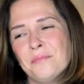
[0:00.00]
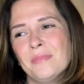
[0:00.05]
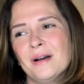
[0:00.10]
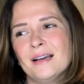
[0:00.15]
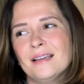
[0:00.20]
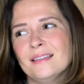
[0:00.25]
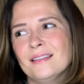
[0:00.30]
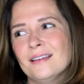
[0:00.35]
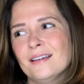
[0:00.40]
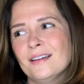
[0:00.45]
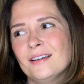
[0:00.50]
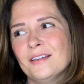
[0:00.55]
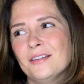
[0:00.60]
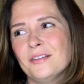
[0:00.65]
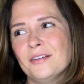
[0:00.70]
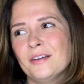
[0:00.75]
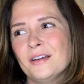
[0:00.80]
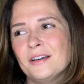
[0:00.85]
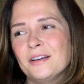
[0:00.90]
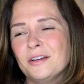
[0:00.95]
but
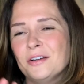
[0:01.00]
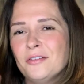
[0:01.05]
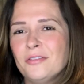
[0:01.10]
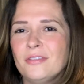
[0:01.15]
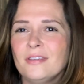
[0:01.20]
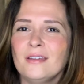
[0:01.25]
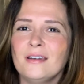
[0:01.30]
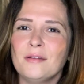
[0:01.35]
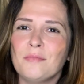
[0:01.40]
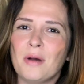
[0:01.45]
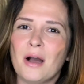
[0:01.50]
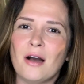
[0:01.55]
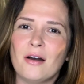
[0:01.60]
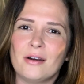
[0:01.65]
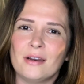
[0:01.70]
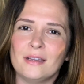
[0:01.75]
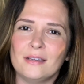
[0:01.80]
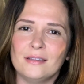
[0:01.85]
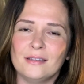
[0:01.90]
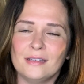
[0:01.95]
a good thing
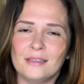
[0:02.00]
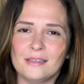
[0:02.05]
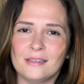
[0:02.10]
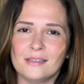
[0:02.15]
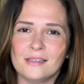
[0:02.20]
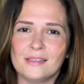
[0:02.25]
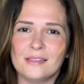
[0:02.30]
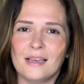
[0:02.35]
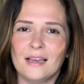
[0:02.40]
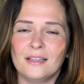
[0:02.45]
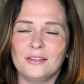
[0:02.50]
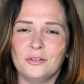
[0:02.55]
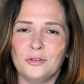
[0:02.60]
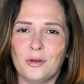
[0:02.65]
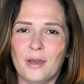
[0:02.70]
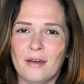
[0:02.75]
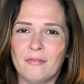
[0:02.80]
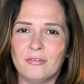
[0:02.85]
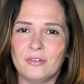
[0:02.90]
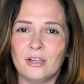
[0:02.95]
about it is that
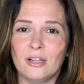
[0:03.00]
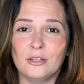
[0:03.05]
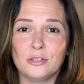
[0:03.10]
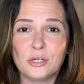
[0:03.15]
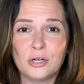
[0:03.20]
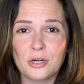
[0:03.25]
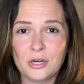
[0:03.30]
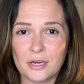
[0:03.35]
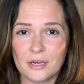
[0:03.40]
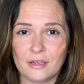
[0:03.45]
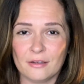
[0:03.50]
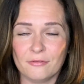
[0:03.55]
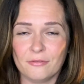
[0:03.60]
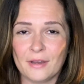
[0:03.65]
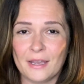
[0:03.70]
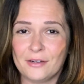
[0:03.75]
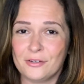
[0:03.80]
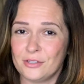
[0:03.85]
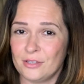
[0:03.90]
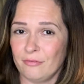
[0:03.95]
you have an alternative
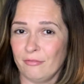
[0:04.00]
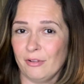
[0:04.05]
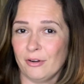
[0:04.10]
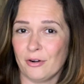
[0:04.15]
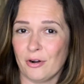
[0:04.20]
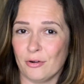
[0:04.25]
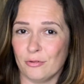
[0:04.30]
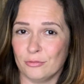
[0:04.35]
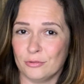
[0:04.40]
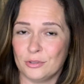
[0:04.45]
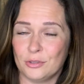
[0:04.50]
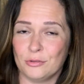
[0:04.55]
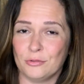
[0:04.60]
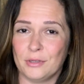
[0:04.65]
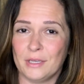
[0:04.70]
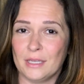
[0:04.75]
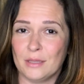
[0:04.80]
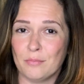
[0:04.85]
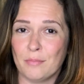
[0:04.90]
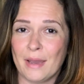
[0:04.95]
Hendersonville Road to
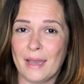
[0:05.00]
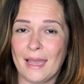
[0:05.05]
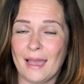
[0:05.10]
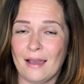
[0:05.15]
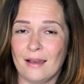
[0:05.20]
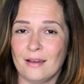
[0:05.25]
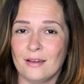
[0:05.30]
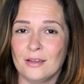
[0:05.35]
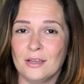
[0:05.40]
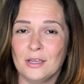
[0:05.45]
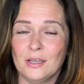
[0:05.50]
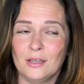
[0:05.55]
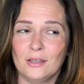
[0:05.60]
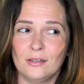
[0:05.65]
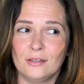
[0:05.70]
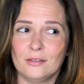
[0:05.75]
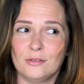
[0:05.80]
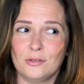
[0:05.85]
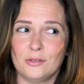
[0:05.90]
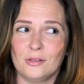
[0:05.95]
get back,
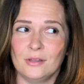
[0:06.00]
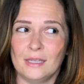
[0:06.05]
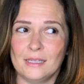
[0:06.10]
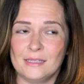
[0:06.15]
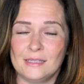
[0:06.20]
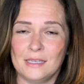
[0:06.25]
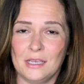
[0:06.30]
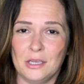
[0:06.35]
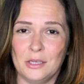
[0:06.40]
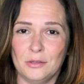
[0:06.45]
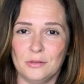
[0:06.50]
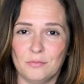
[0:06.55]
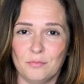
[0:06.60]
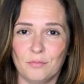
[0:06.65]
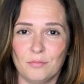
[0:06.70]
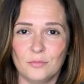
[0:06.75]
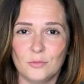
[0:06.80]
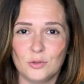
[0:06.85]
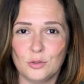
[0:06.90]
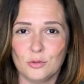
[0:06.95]
let's say
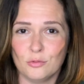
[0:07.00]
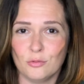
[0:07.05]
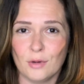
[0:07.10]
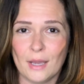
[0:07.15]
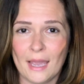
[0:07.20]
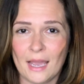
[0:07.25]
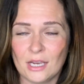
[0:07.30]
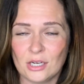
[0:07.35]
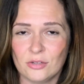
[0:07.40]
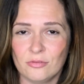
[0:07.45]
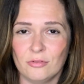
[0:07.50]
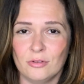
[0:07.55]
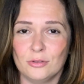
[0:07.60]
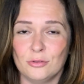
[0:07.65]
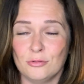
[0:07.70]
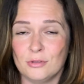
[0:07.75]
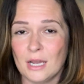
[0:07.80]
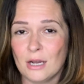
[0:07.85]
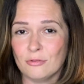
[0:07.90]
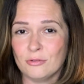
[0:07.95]
to Asheville,
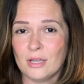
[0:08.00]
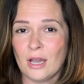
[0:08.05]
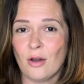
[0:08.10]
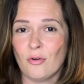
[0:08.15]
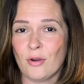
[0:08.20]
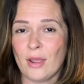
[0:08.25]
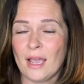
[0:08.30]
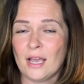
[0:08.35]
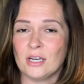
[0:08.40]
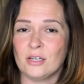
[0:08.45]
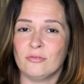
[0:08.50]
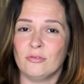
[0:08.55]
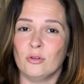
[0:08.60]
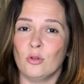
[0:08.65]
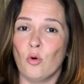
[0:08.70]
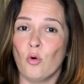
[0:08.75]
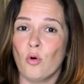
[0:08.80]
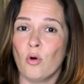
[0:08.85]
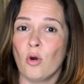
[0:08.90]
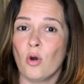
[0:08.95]
to downtown Asheville,
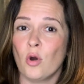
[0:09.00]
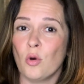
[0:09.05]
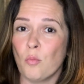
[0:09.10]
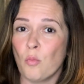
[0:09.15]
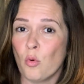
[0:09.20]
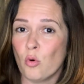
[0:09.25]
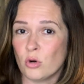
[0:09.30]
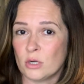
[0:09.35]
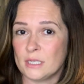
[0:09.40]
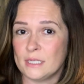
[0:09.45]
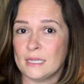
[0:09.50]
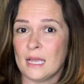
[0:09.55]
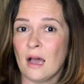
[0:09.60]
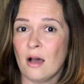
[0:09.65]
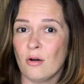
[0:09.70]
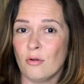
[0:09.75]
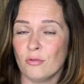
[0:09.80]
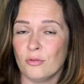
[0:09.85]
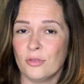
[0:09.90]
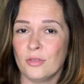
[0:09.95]
or go more
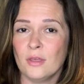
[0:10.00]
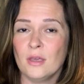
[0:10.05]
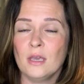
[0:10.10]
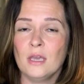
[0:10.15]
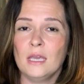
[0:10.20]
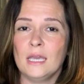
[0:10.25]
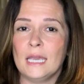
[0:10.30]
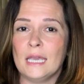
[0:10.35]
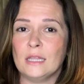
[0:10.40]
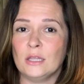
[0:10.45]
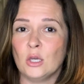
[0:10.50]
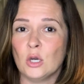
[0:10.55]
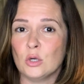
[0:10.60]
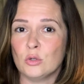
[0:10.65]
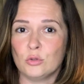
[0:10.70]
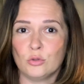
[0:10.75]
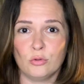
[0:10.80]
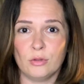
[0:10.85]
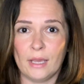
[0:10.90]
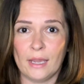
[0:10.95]
south and
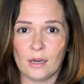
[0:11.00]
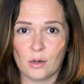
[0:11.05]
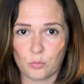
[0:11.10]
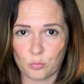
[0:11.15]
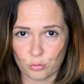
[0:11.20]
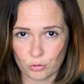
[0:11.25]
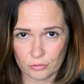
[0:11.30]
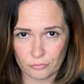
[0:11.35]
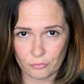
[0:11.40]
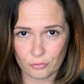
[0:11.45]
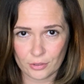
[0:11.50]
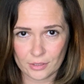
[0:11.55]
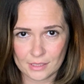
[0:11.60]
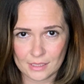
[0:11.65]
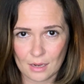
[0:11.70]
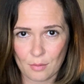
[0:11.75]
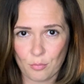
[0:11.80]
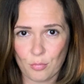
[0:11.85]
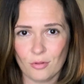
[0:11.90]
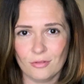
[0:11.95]
go to the airport, for
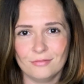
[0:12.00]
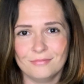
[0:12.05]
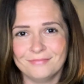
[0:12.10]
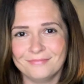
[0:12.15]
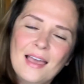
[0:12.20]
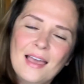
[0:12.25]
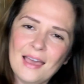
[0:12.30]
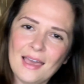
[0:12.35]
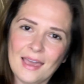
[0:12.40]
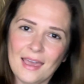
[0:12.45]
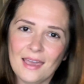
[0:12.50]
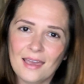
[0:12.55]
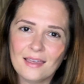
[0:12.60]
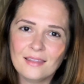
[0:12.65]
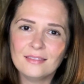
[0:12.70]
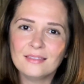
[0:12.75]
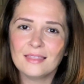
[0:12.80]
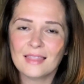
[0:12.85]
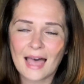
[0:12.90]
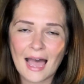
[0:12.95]
example.
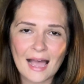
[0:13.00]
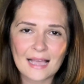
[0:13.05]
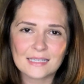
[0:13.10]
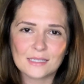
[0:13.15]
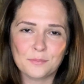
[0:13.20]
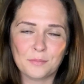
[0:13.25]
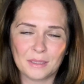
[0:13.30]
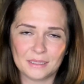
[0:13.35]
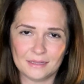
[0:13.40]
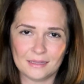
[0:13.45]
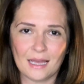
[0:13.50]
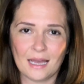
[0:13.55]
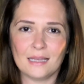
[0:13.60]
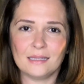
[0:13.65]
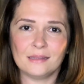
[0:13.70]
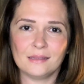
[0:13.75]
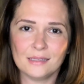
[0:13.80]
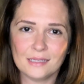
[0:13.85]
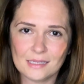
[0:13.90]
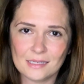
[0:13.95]
And last but
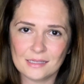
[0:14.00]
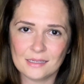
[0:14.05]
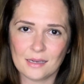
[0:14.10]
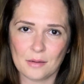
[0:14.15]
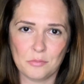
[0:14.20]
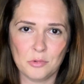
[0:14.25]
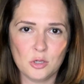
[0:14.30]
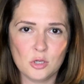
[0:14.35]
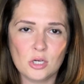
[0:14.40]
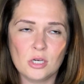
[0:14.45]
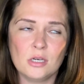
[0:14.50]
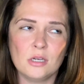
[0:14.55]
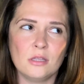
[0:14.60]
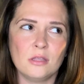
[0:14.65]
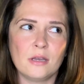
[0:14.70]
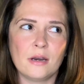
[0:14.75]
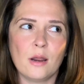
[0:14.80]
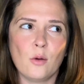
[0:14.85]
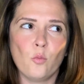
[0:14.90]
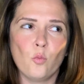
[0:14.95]
not least, community
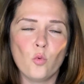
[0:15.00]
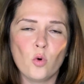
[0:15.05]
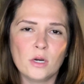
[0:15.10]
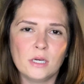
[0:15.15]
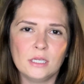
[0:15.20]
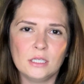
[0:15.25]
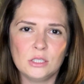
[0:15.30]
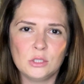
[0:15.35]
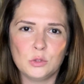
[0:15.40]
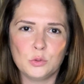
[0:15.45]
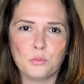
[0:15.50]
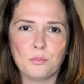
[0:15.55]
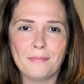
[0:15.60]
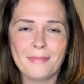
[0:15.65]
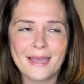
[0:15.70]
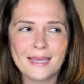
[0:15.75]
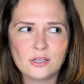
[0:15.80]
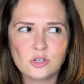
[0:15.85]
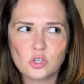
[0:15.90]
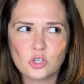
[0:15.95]
that I wanted to
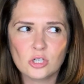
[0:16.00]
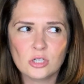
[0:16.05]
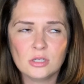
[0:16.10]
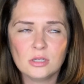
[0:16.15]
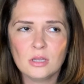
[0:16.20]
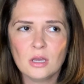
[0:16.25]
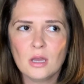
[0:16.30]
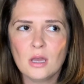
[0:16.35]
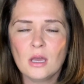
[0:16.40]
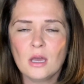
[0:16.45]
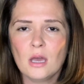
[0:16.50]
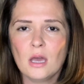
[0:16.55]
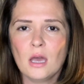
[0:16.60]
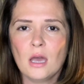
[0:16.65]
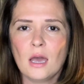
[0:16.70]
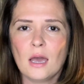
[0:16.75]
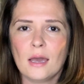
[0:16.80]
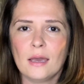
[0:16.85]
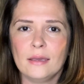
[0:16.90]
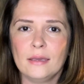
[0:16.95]
mention
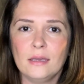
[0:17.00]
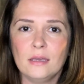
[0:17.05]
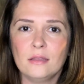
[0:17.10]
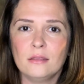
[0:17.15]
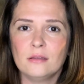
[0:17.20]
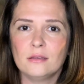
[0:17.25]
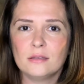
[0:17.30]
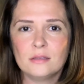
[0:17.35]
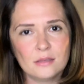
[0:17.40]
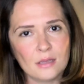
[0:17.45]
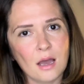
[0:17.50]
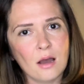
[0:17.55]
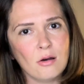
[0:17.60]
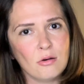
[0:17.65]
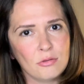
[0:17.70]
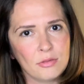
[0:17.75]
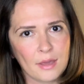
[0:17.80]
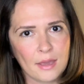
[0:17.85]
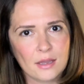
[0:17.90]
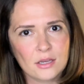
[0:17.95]
in the
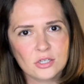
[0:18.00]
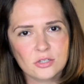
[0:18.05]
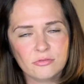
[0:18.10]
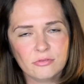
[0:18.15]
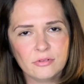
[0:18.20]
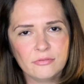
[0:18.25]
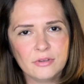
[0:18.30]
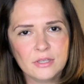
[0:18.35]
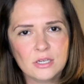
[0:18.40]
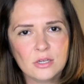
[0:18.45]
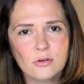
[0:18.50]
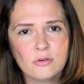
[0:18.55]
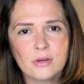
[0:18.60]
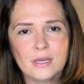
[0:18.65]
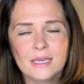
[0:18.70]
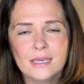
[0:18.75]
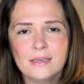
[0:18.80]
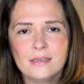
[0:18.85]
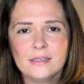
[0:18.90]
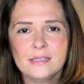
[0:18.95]
South Asheville video
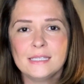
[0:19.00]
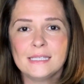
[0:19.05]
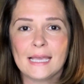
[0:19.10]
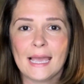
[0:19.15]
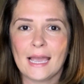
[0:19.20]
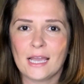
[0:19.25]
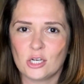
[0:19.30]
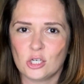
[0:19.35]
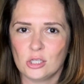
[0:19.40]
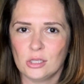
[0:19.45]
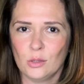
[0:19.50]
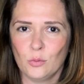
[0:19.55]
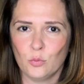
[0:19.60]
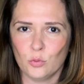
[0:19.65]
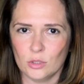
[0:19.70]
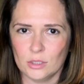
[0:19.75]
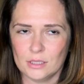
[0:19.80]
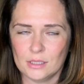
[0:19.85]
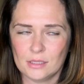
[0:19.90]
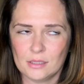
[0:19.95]
is Ashley
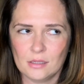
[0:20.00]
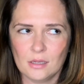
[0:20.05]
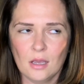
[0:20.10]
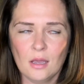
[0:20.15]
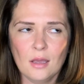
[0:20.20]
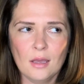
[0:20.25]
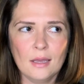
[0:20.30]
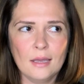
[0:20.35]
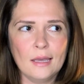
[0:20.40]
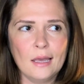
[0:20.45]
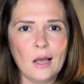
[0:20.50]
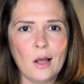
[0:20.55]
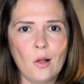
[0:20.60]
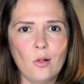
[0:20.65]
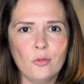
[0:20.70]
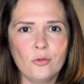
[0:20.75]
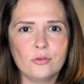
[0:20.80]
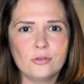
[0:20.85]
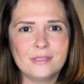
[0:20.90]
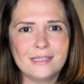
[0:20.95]
Woods.
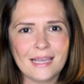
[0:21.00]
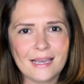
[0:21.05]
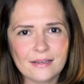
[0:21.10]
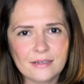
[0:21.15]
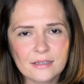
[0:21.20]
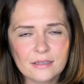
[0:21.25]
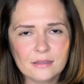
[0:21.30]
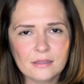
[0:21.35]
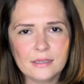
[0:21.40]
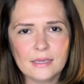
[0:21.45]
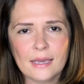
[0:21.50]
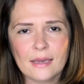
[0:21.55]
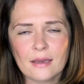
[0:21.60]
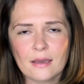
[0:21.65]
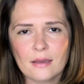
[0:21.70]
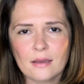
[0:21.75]
Although technically